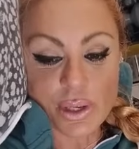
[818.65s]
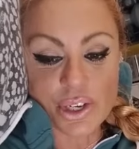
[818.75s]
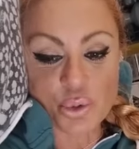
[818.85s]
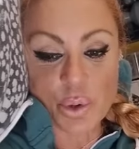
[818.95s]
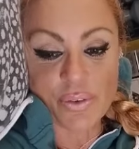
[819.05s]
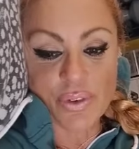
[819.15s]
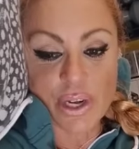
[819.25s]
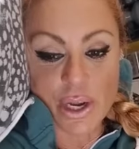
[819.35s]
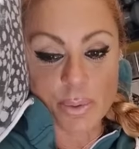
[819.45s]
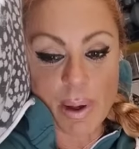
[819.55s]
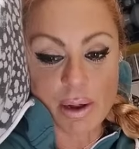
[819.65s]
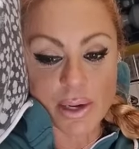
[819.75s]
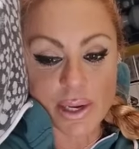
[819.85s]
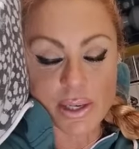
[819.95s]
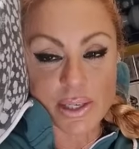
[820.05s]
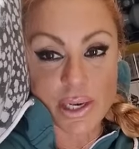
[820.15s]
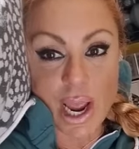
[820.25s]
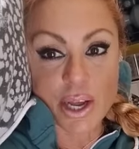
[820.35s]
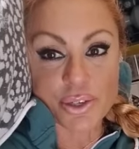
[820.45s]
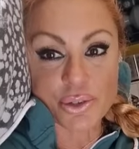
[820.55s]
this quick video about, like,
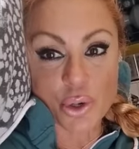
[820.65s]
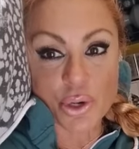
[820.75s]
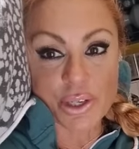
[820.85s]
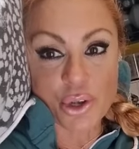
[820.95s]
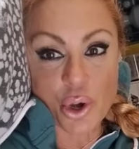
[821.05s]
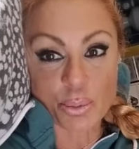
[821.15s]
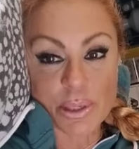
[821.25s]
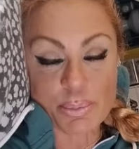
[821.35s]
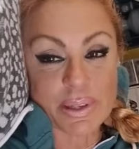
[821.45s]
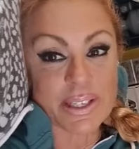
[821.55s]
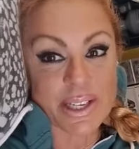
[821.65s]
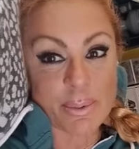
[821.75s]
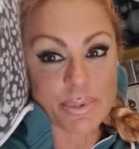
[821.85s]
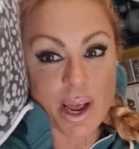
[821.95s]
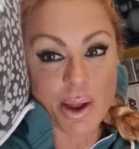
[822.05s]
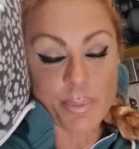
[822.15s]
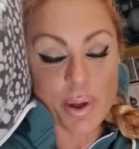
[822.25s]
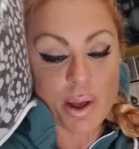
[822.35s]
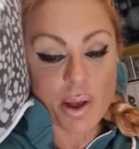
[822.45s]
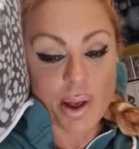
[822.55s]
yeah, I do donate to the homeless. But at the same time,
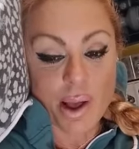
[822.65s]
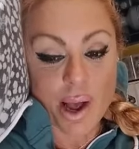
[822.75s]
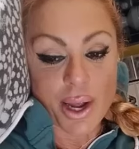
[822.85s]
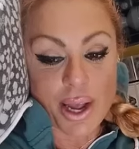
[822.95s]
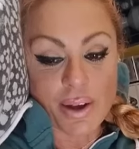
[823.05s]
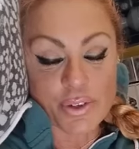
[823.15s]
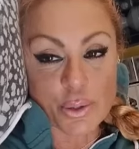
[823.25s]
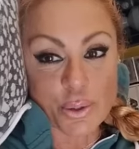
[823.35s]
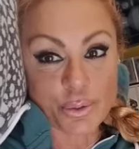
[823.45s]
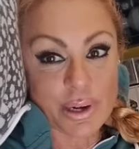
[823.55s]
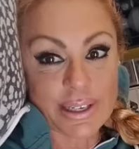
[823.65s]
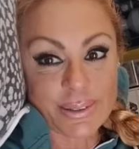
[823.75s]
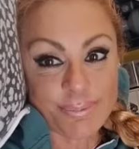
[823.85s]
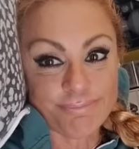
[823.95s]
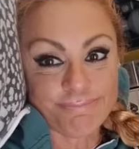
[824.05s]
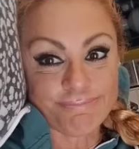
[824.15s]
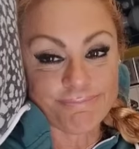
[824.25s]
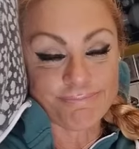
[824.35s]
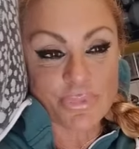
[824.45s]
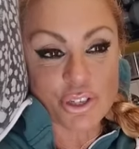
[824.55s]
I have to uh,
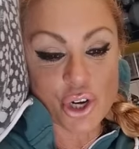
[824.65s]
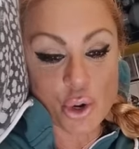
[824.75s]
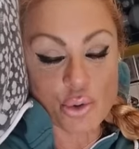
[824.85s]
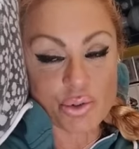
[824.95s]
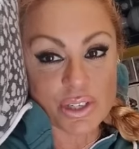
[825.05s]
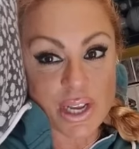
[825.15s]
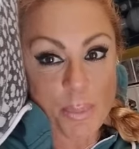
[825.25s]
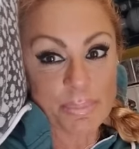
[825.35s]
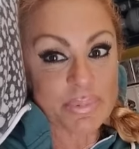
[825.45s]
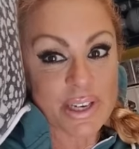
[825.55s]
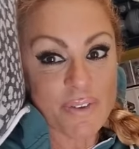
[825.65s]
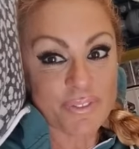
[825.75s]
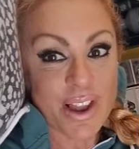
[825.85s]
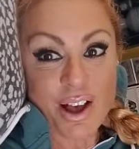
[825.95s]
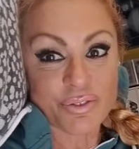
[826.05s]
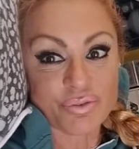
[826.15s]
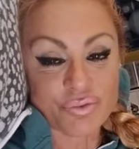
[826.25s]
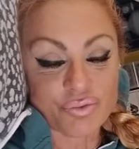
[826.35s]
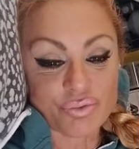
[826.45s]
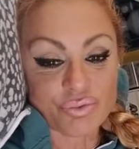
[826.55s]
show some tough love.
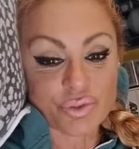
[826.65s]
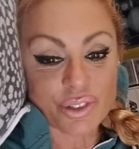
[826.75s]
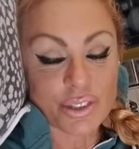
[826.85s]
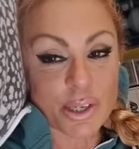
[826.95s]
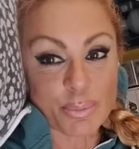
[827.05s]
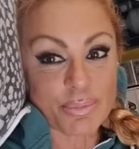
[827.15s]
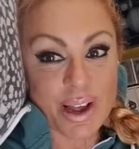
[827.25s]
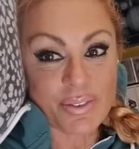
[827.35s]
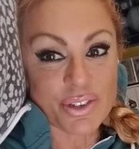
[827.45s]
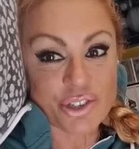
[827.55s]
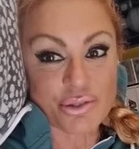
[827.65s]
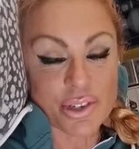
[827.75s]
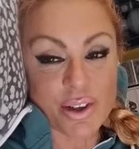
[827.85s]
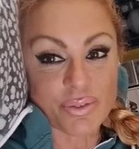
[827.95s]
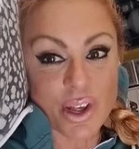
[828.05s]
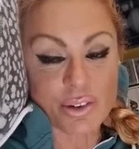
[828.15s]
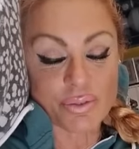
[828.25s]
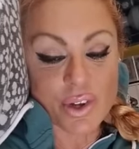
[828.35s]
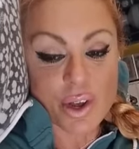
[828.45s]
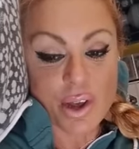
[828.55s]
Some I have to show tough love.